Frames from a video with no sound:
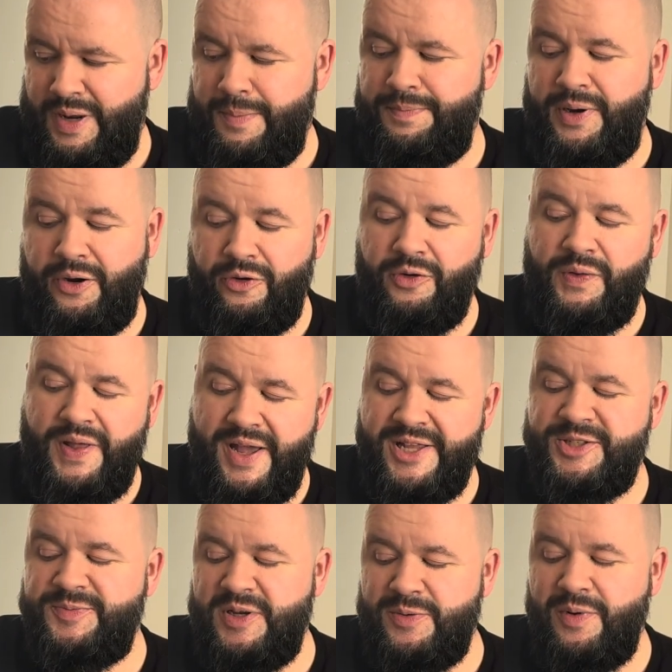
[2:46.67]

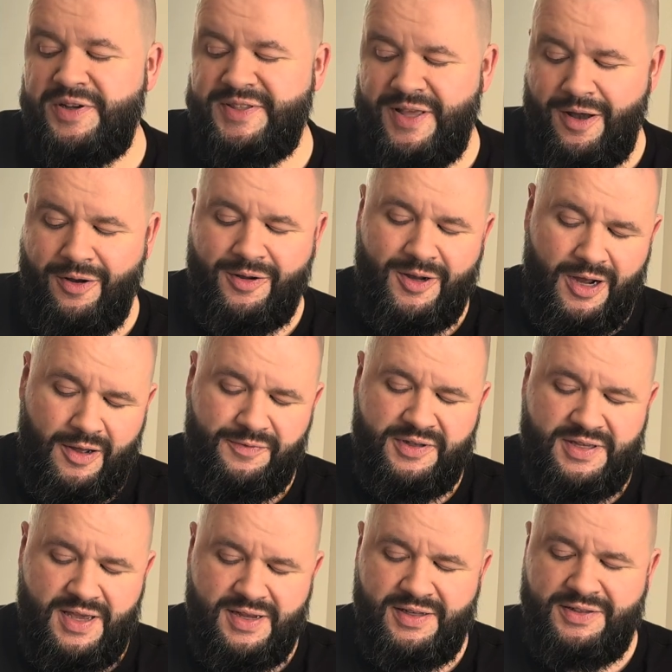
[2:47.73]
Barrel-aged Speedway Stout Coffee
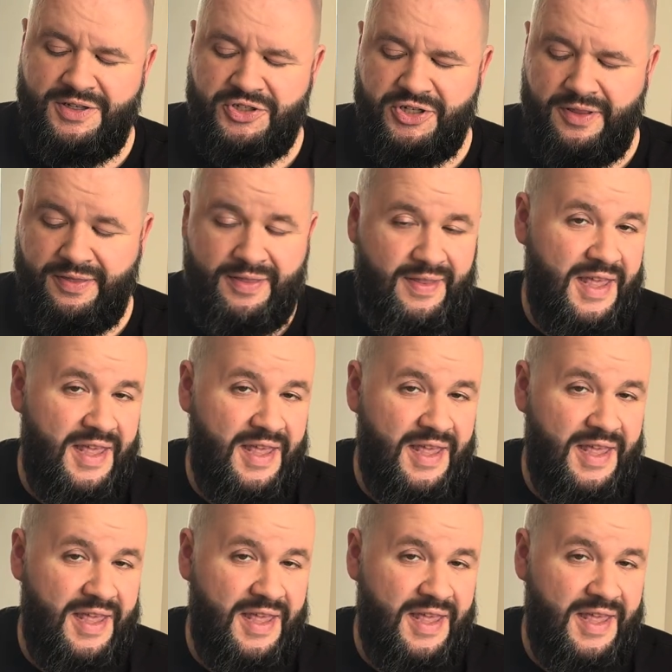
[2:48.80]
Cake Edition.